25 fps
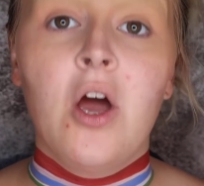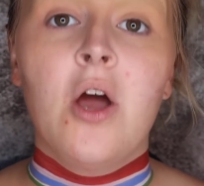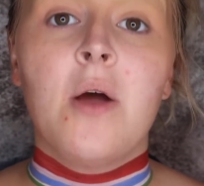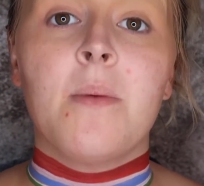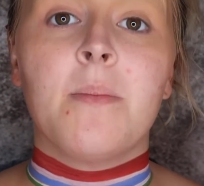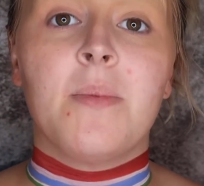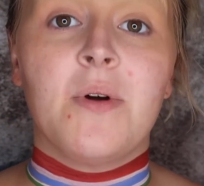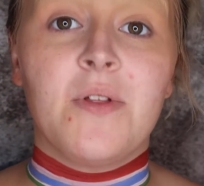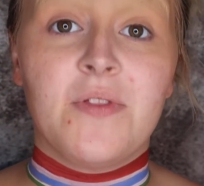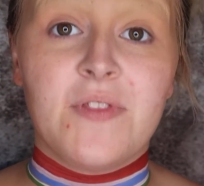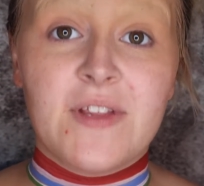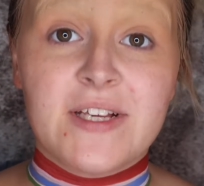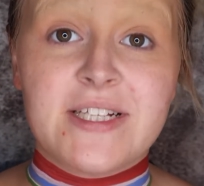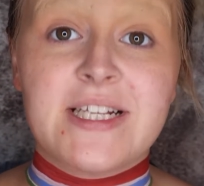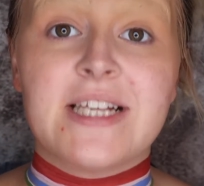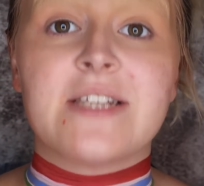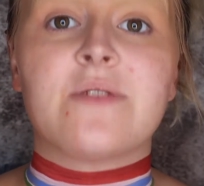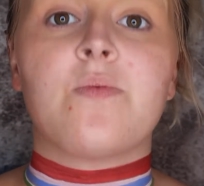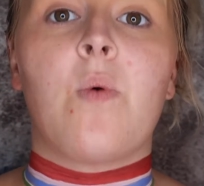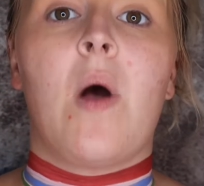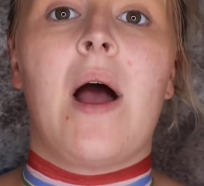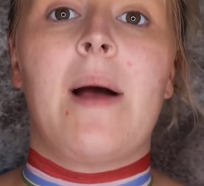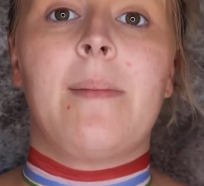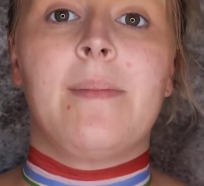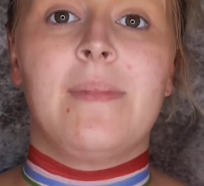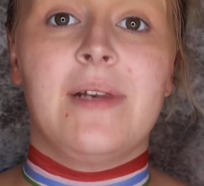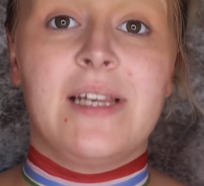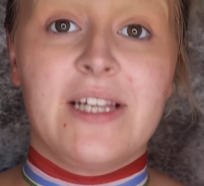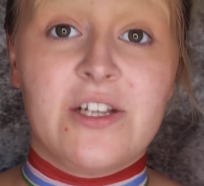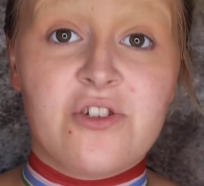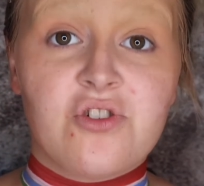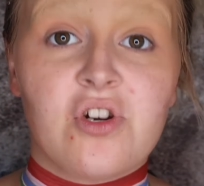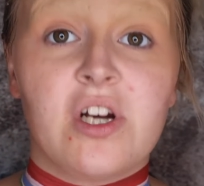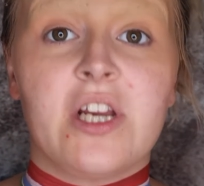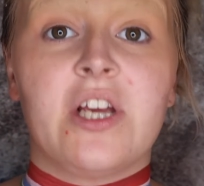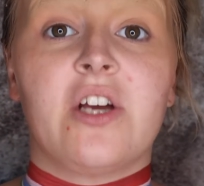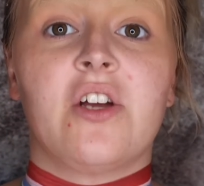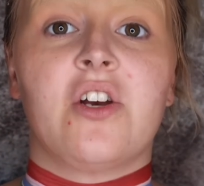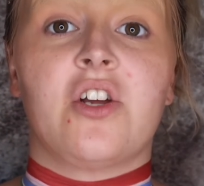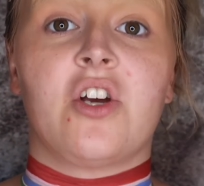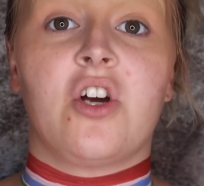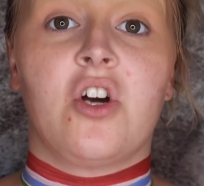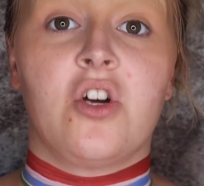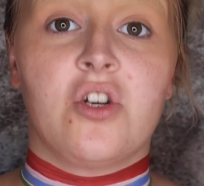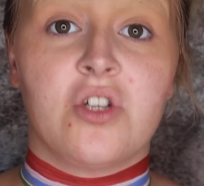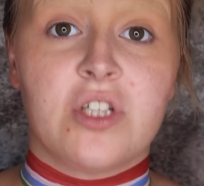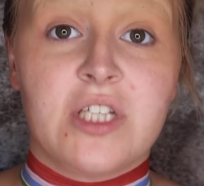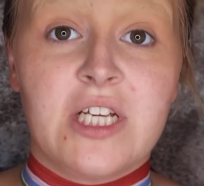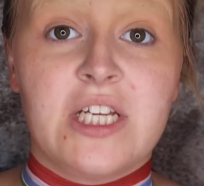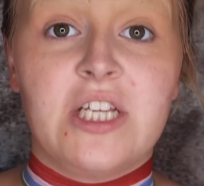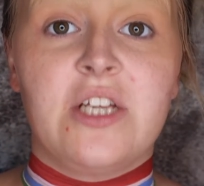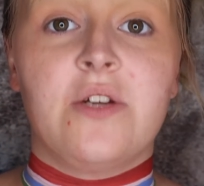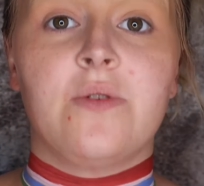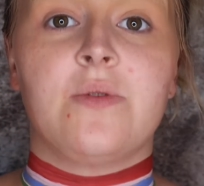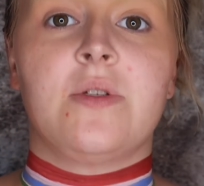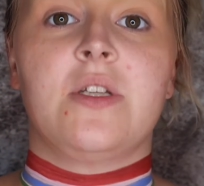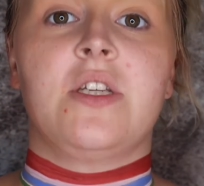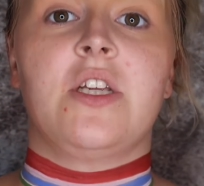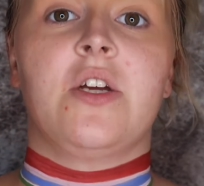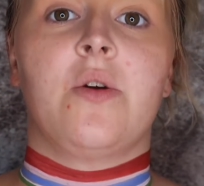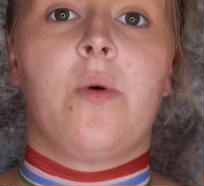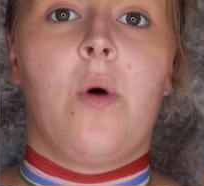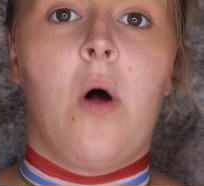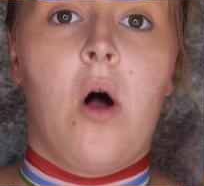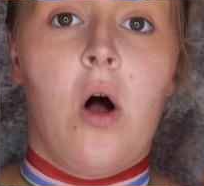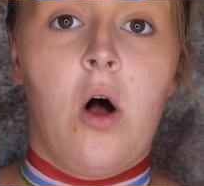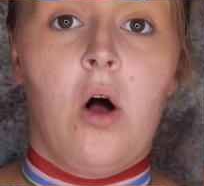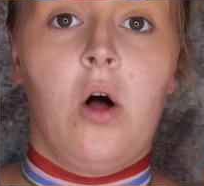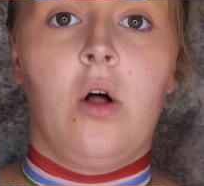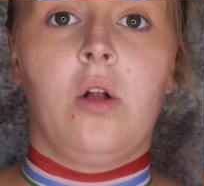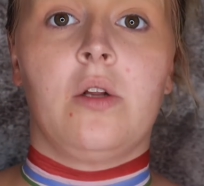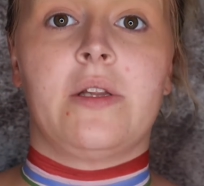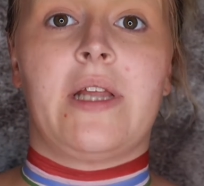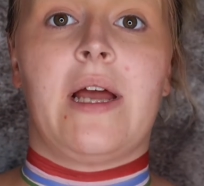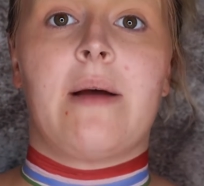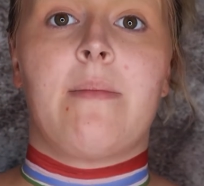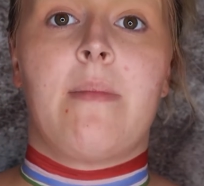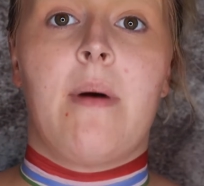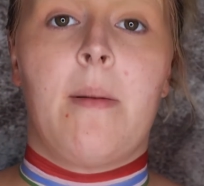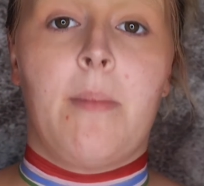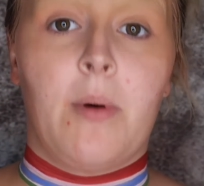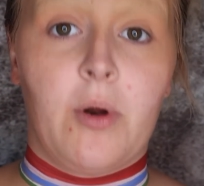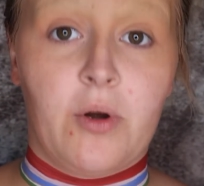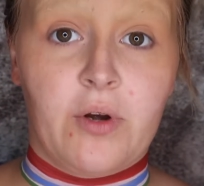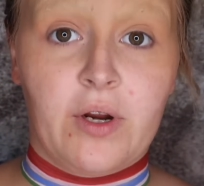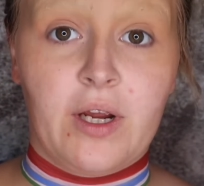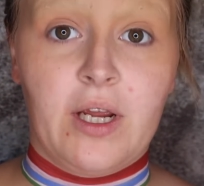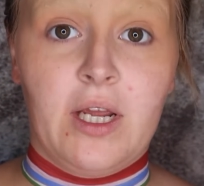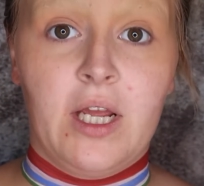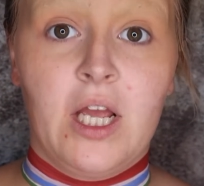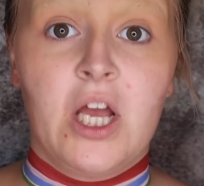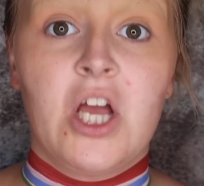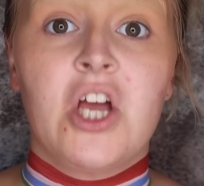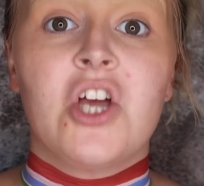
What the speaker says: But this is what I'm literally going to continue to do all down my body.